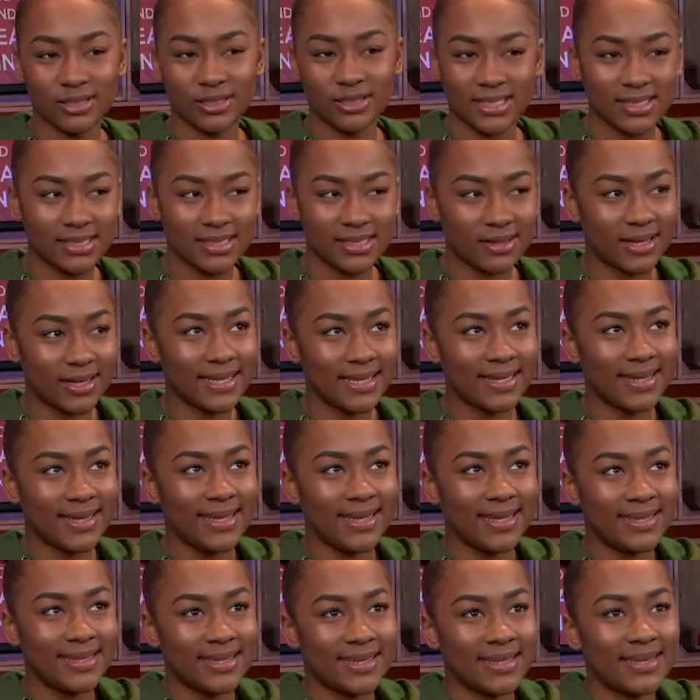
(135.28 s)
So she started
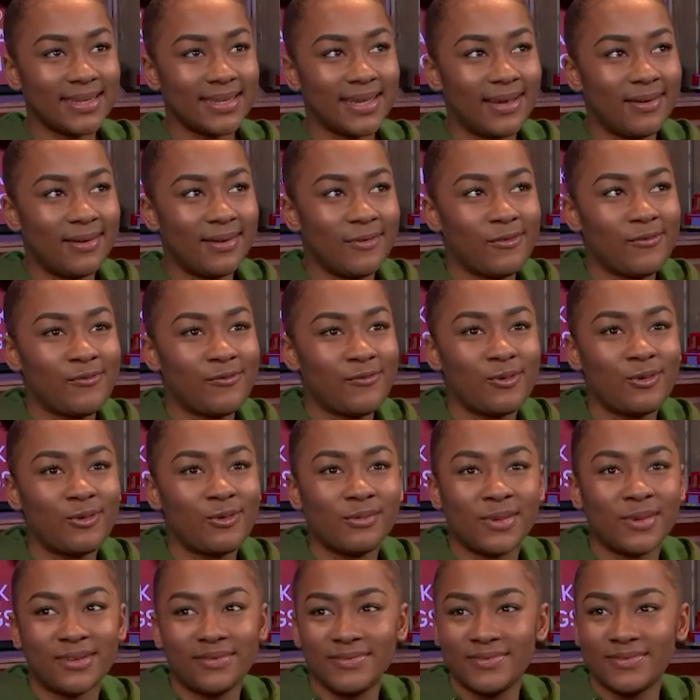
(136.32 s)
eating at 4
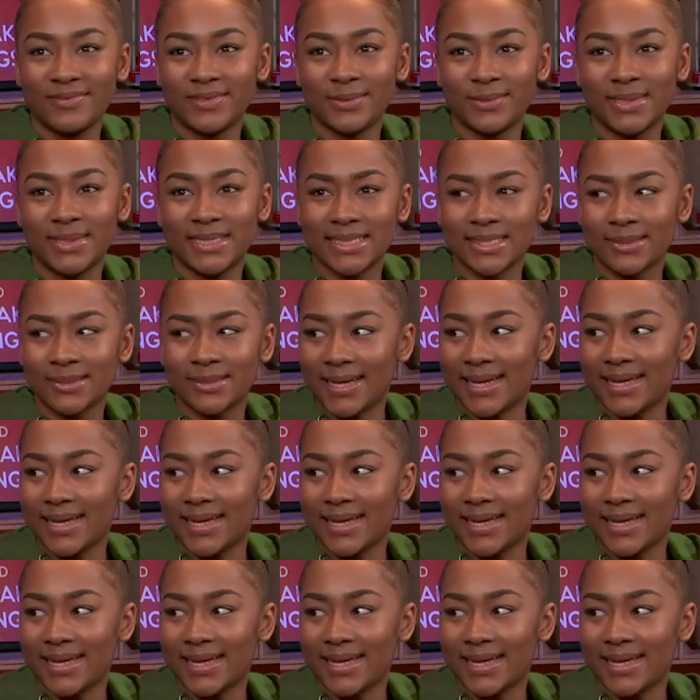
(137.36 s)
months, which is